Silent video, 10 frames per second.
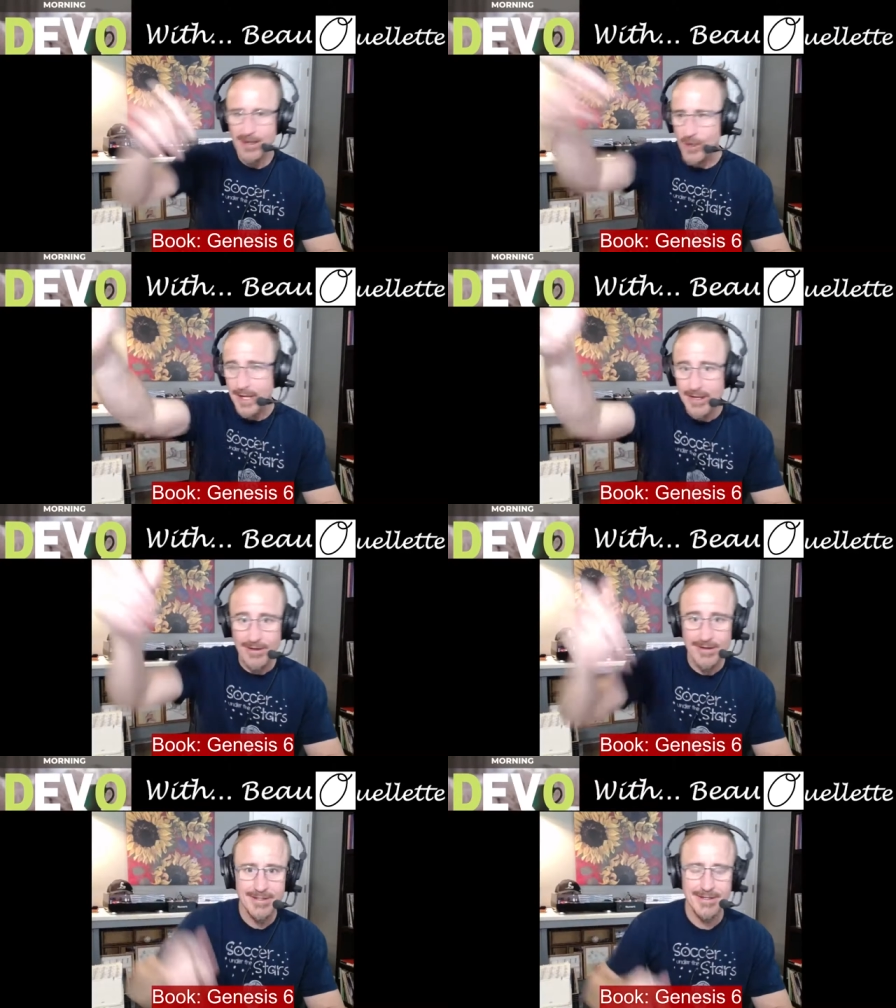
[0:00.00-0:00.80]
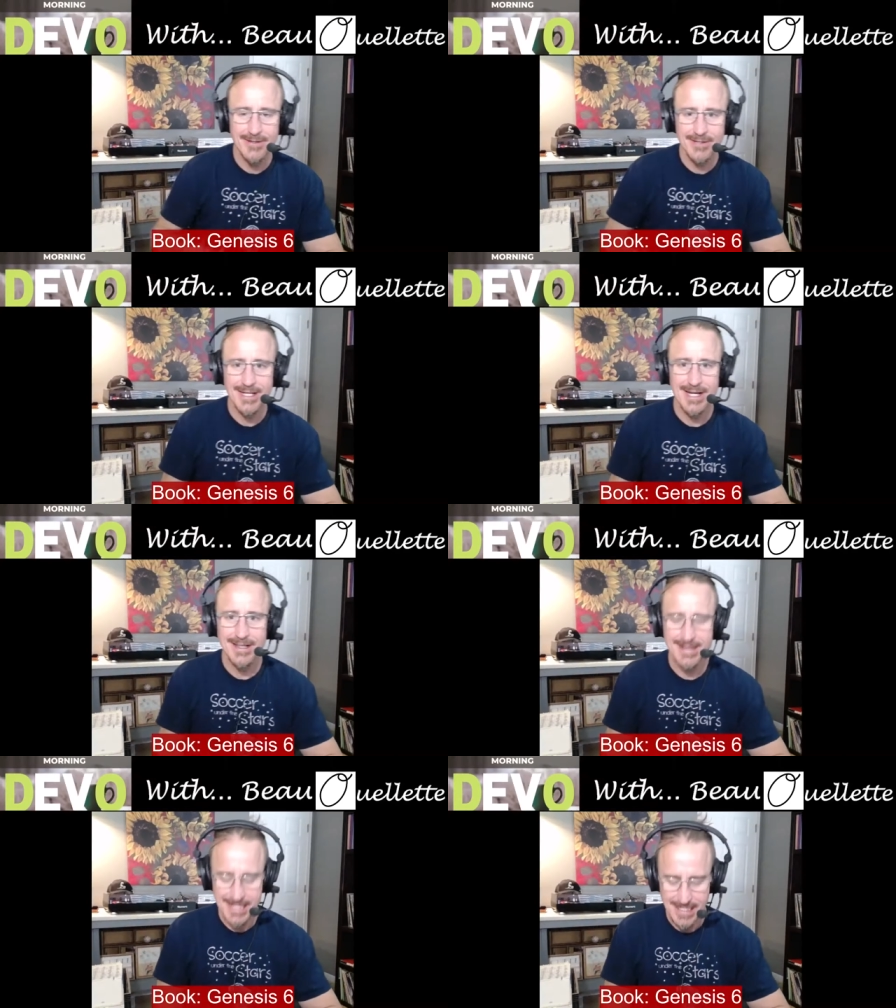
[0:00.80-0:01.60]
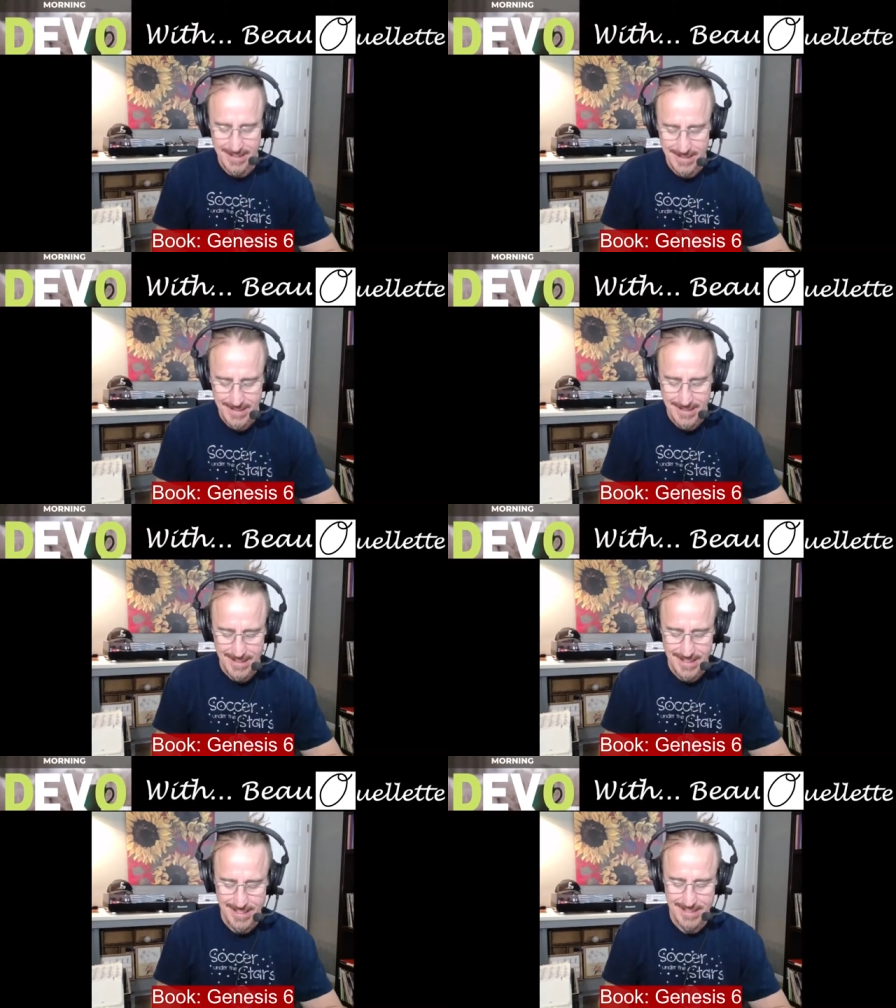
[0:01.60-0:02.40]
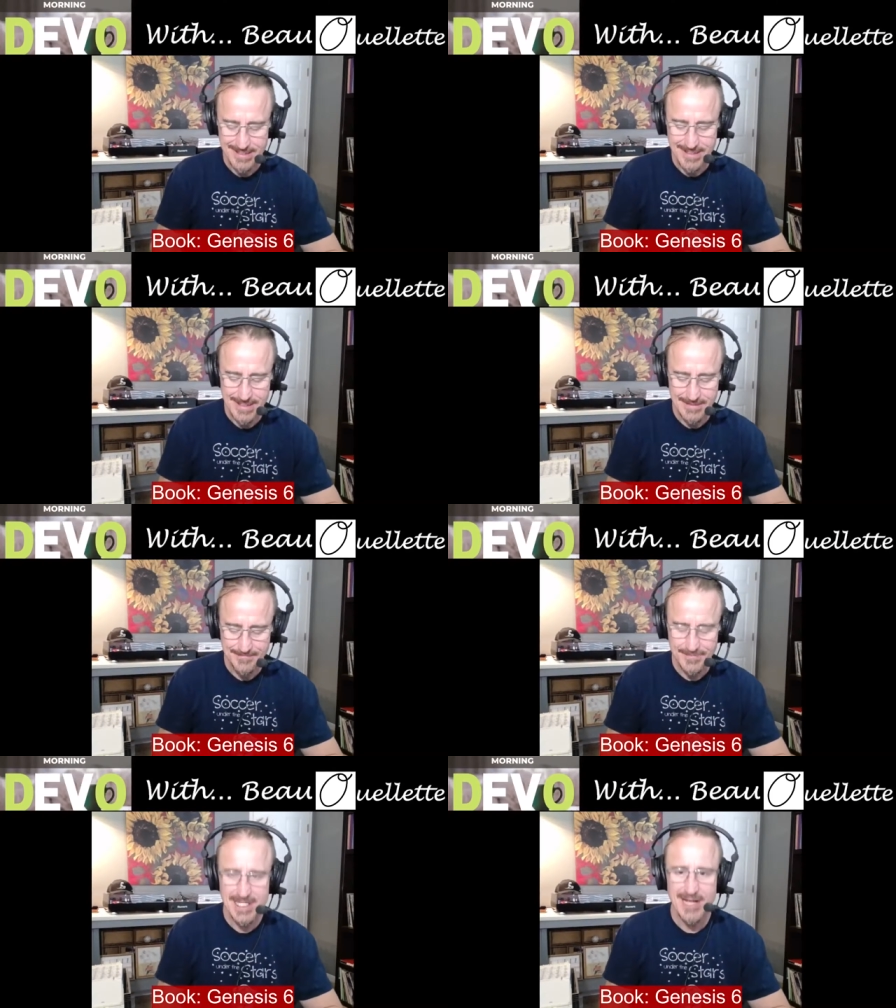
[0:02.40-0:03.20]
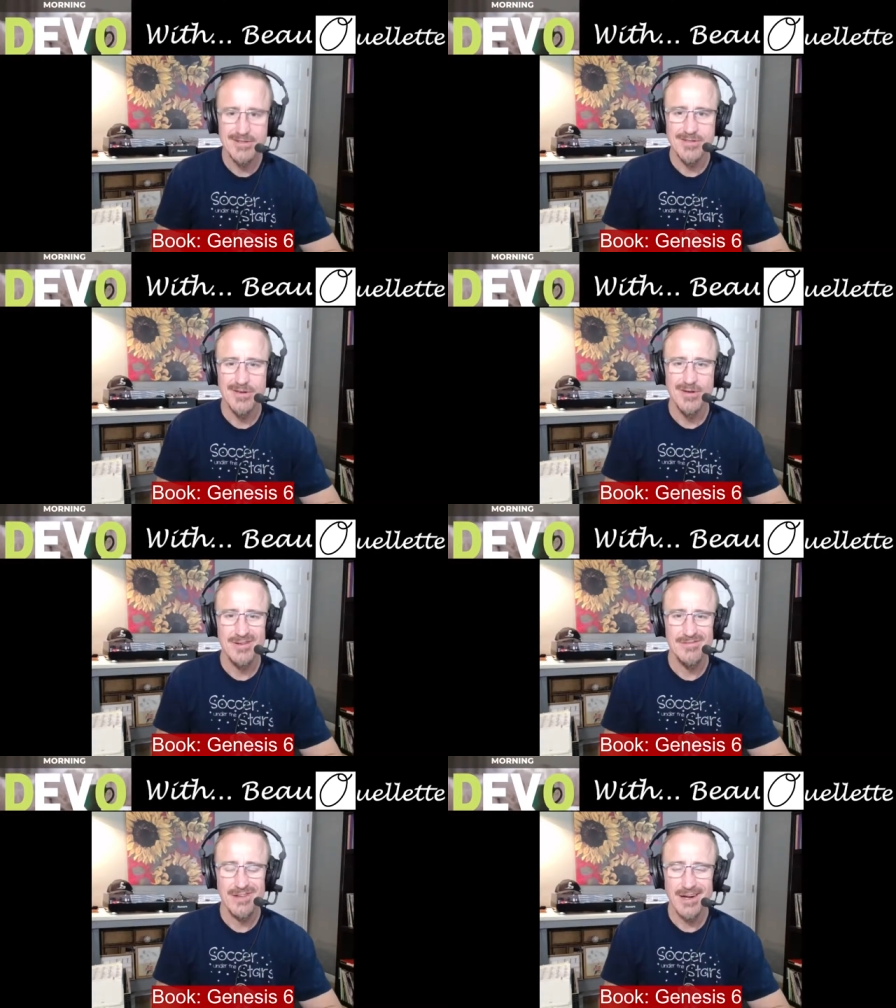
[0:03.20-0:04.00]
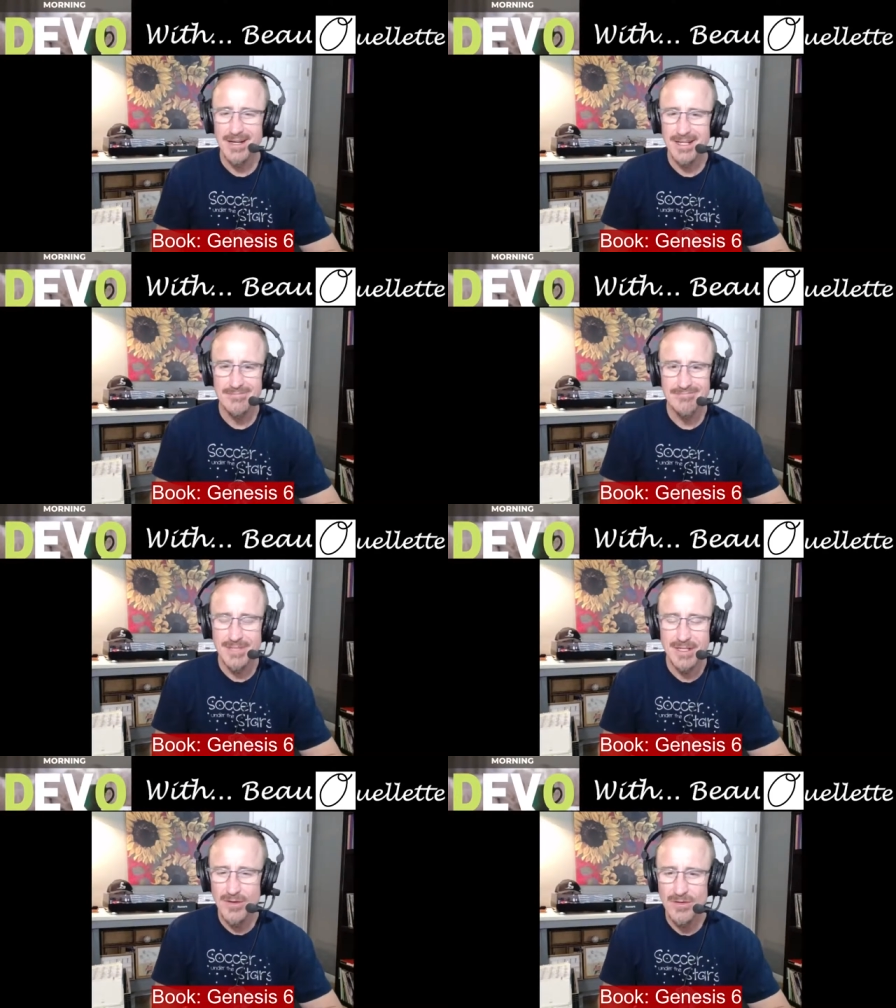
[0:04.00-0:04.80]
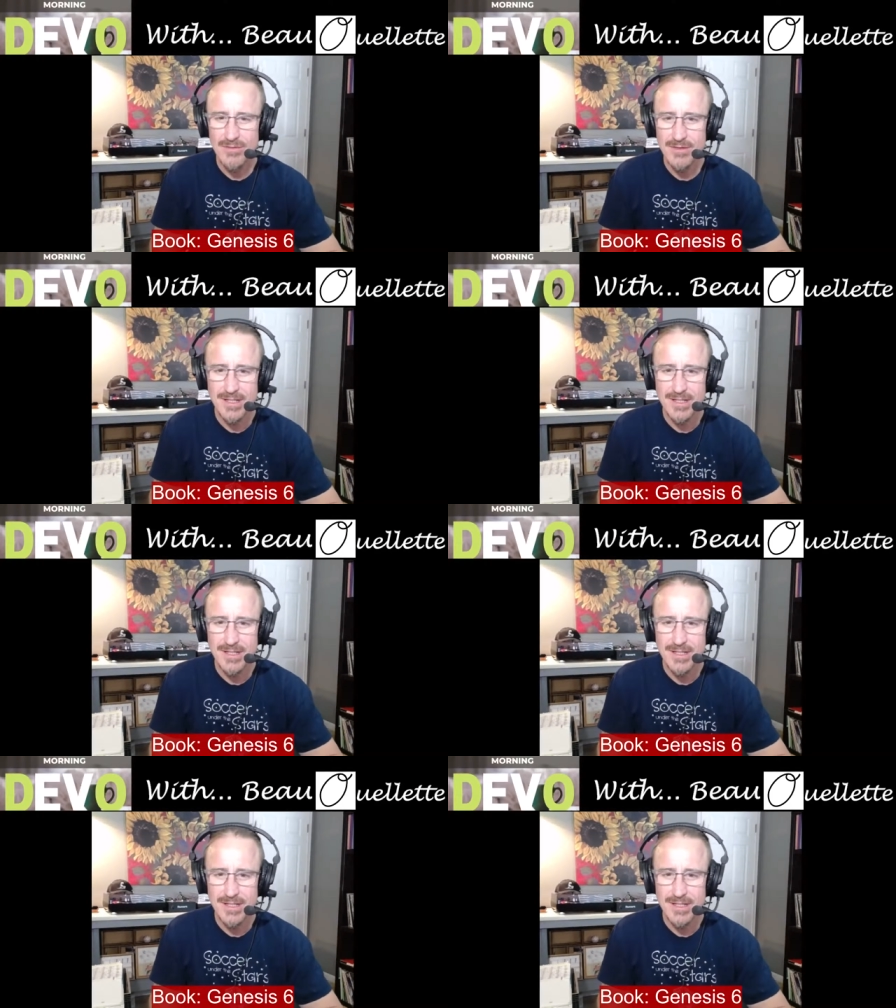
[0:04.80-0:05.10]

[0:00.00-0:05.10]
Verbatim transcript: Go get her, you know, kind of thing and um, sounds uh, very you know